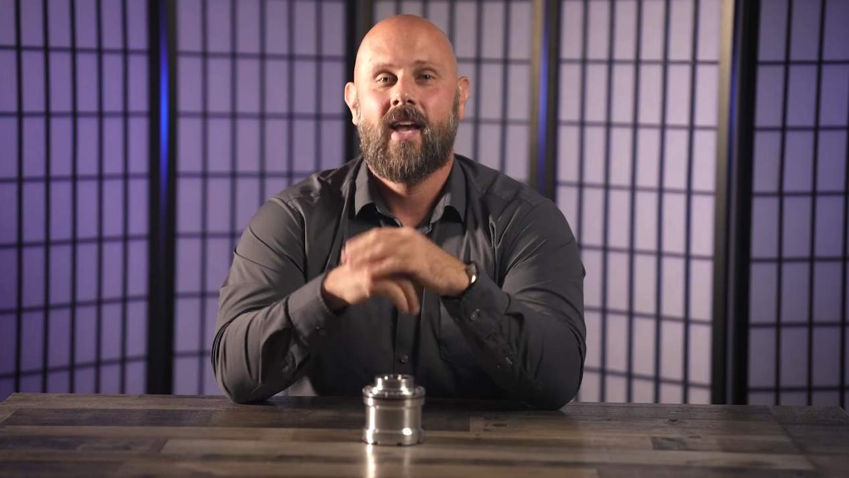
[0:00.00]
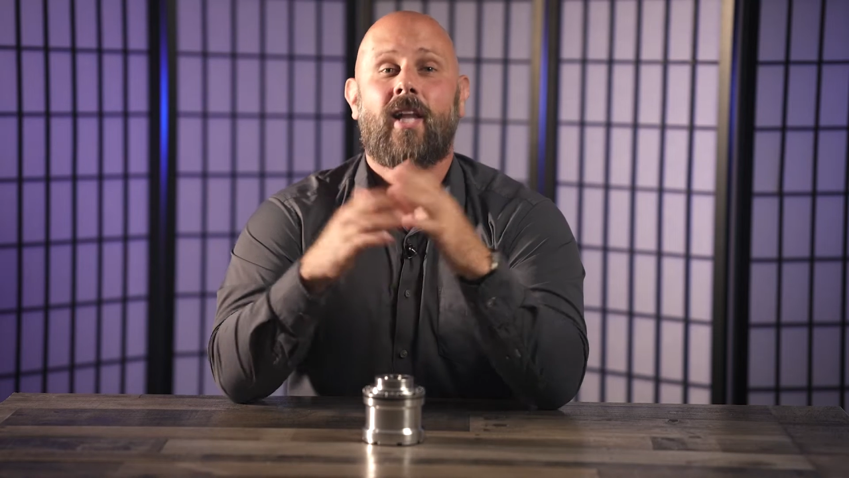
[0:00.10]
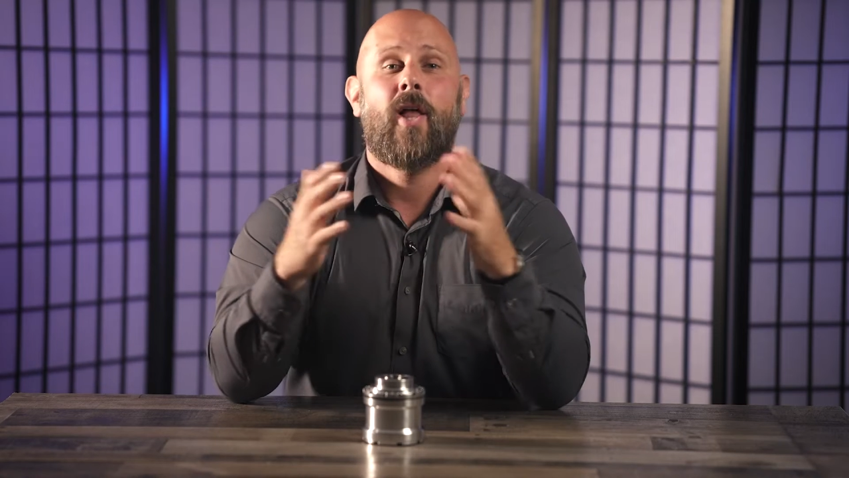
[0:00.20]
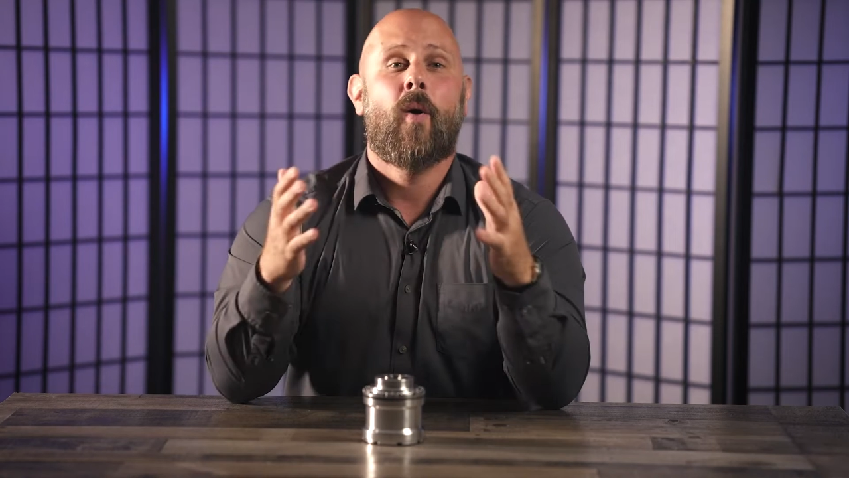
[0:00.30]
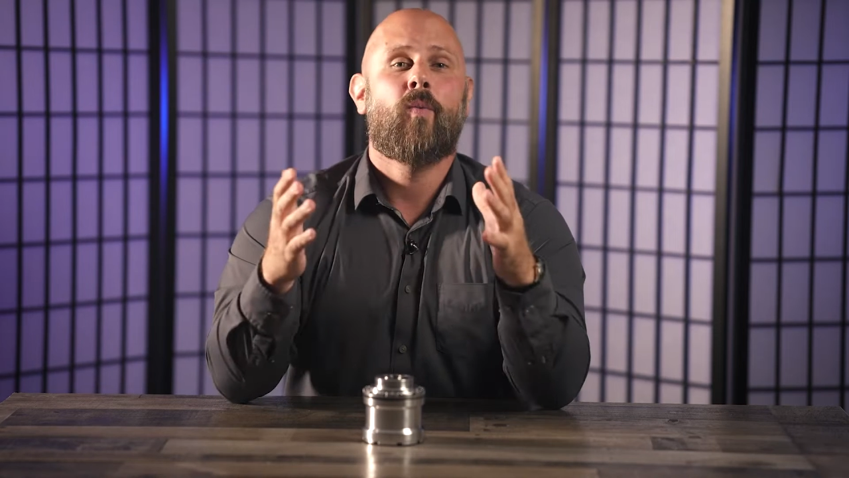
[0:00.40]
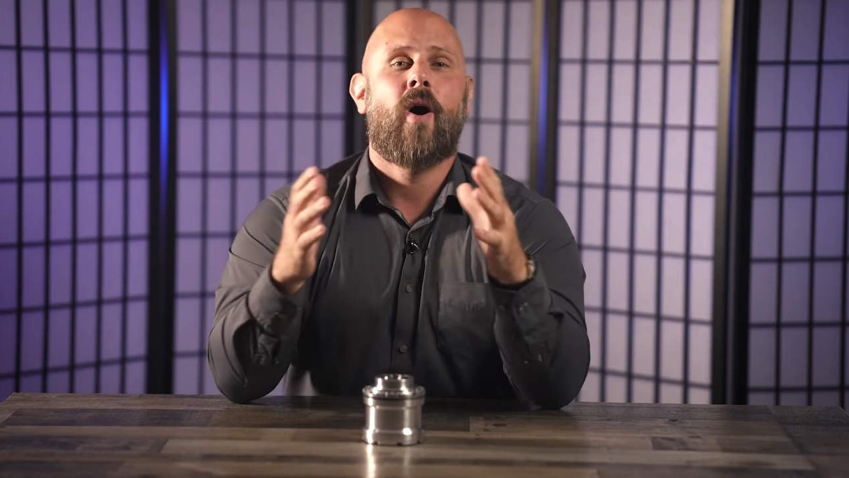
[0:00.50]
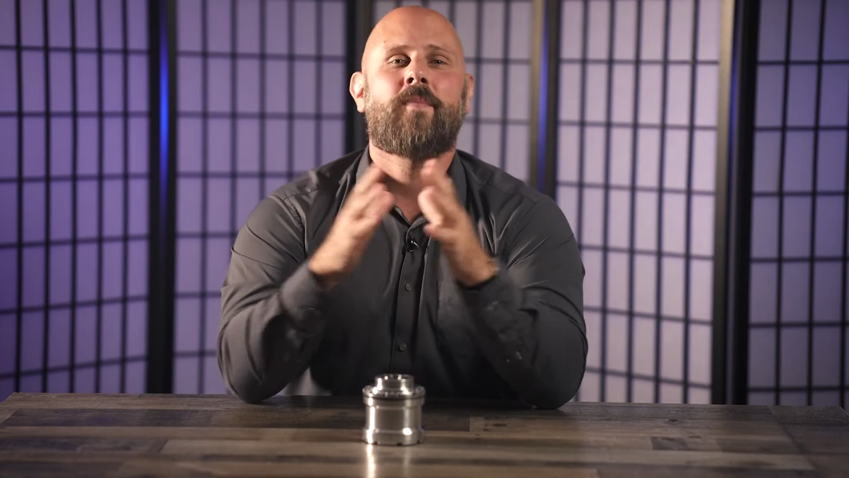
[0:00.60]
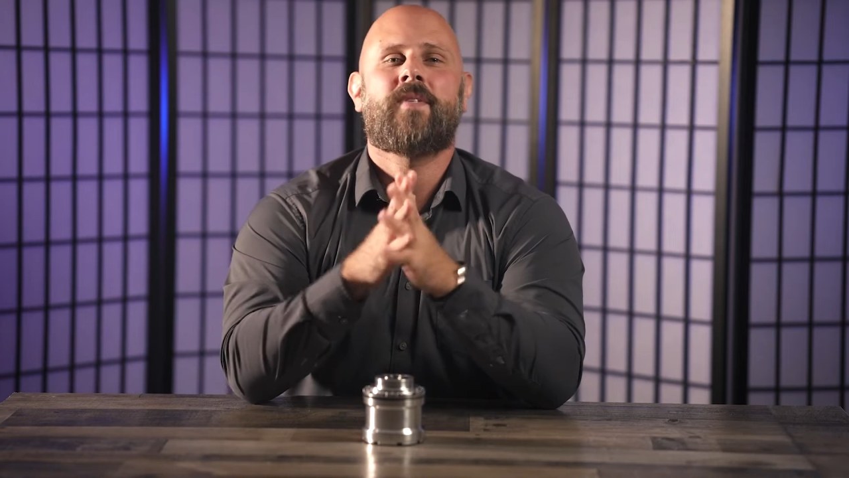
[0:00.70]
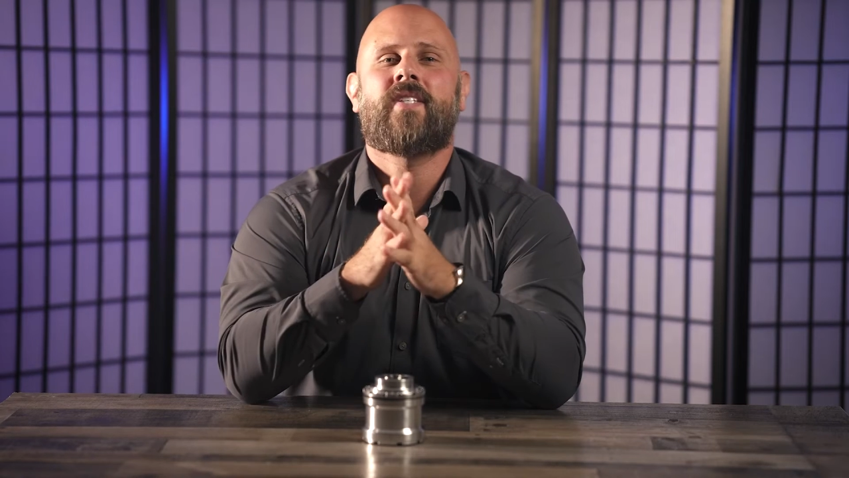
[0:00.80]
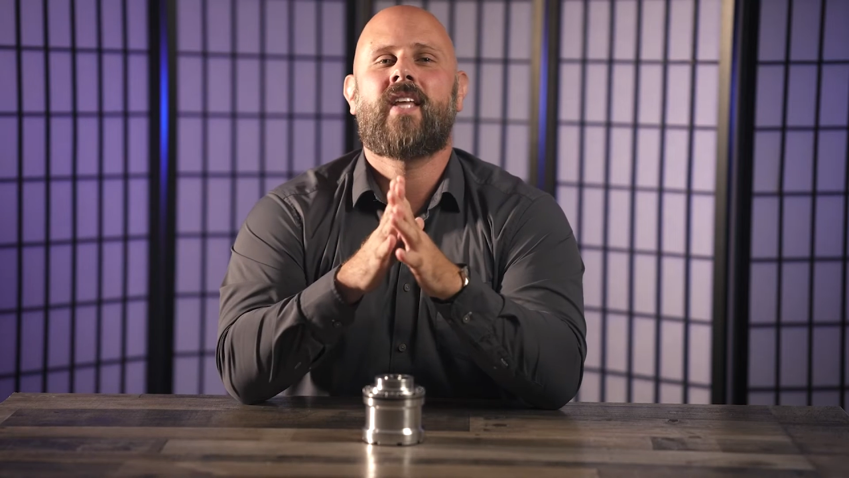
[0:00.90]
Hello and
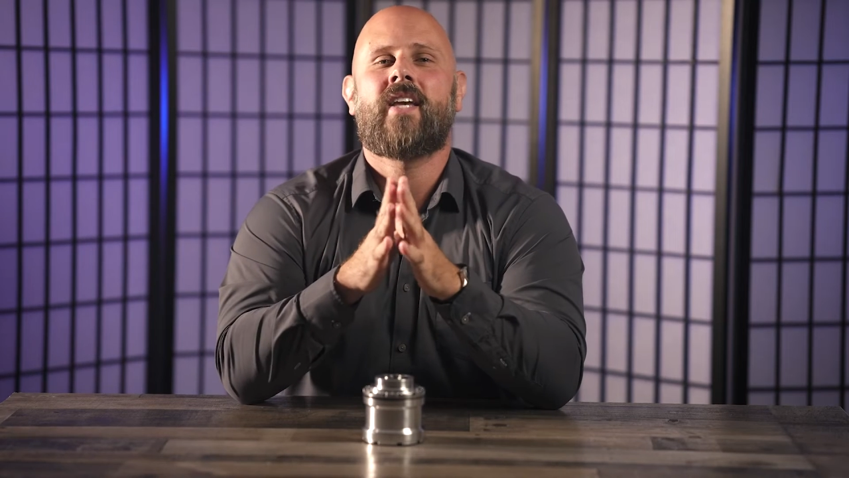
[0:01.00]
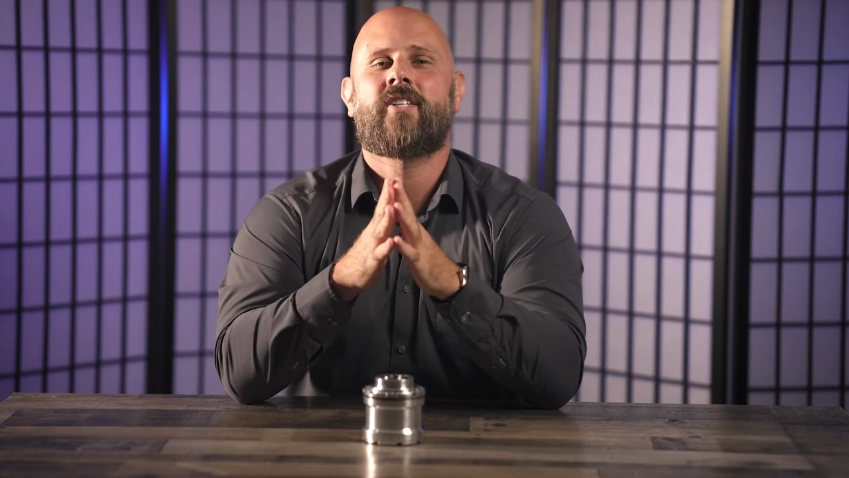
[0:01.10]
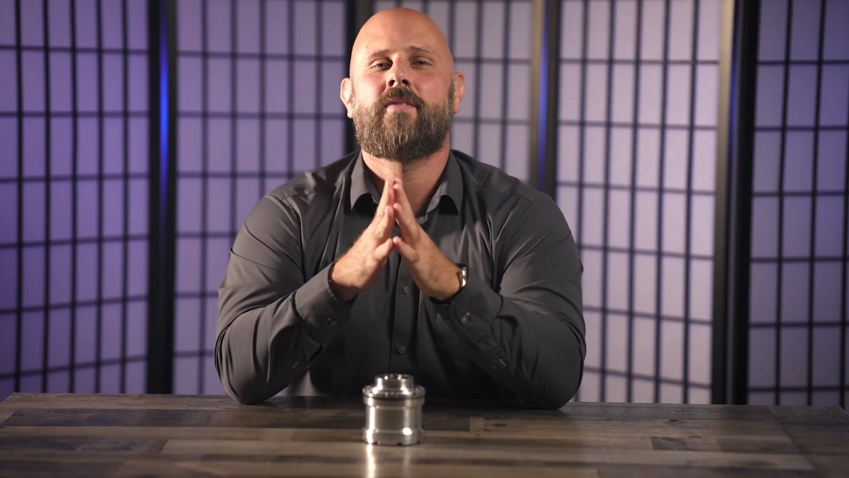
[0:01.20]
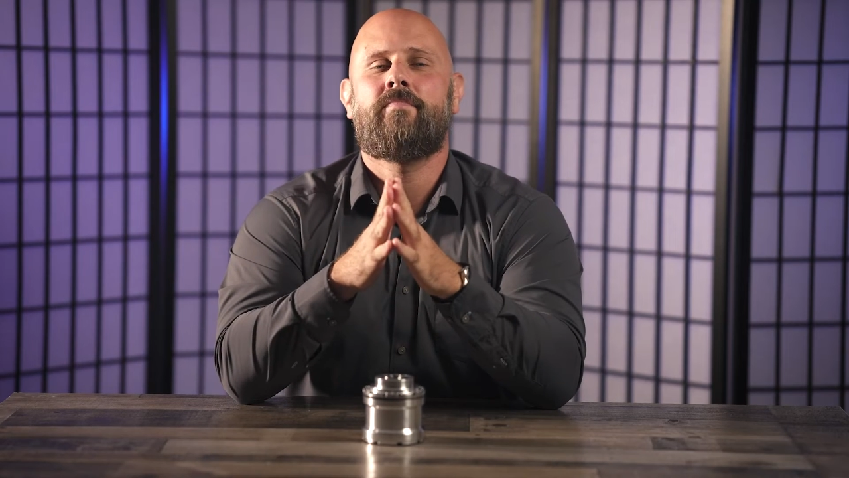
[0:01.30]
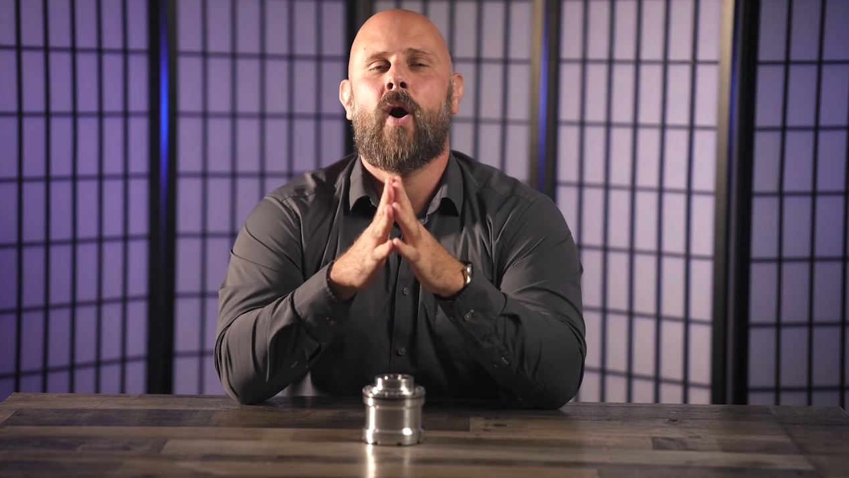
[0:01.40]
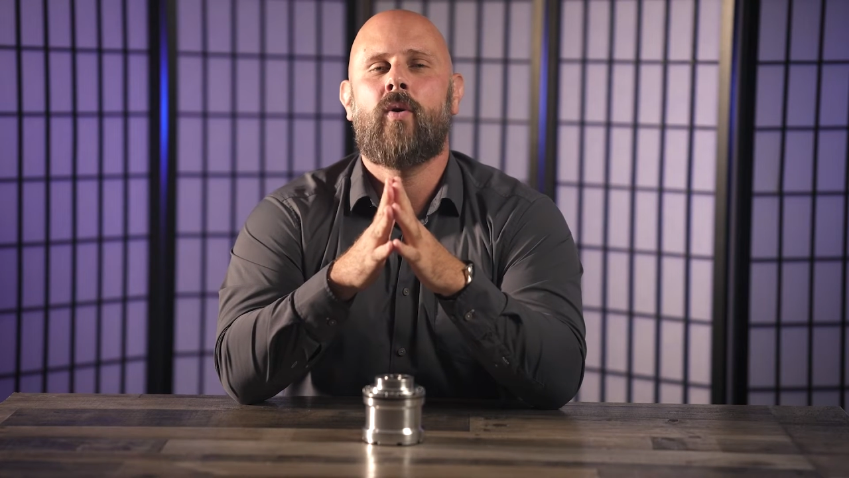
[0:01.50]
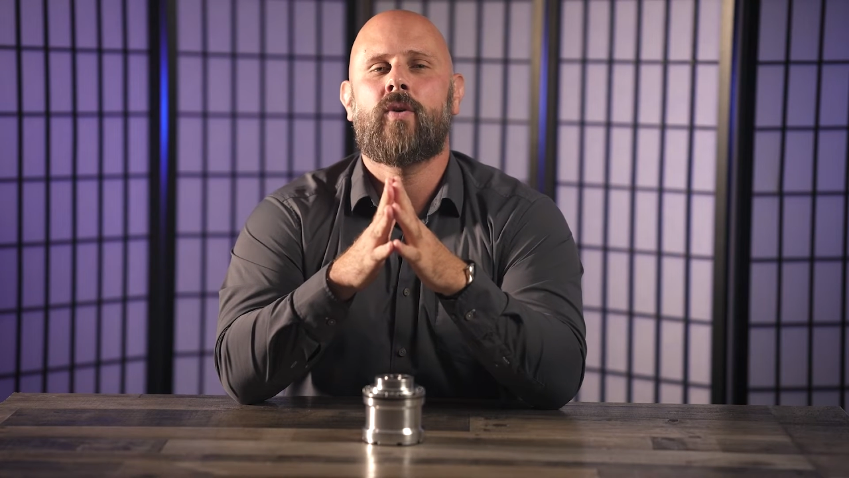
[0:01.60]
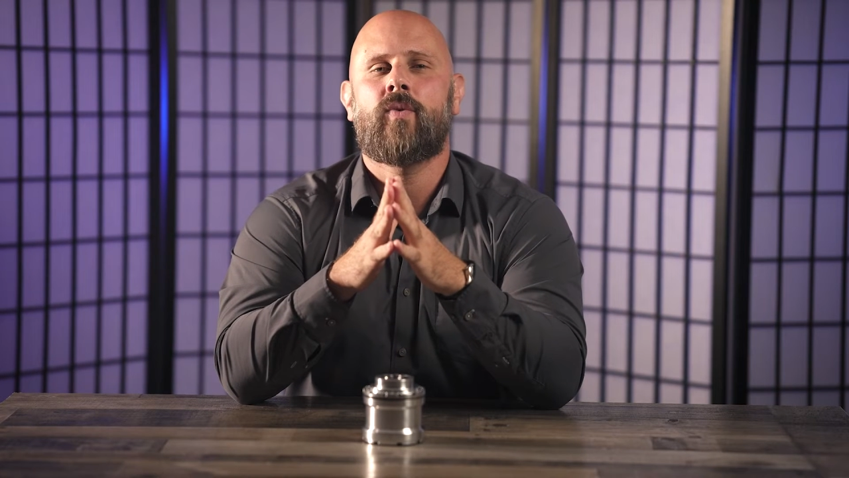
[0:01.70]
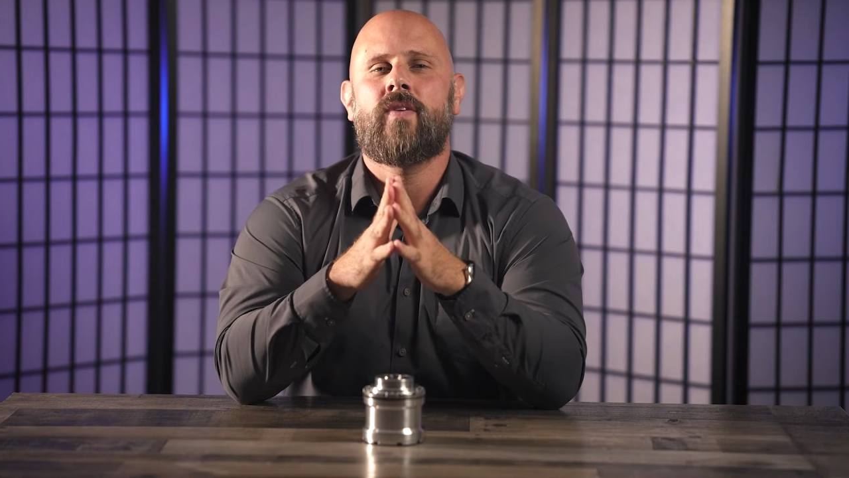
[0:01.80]
welcome to today's component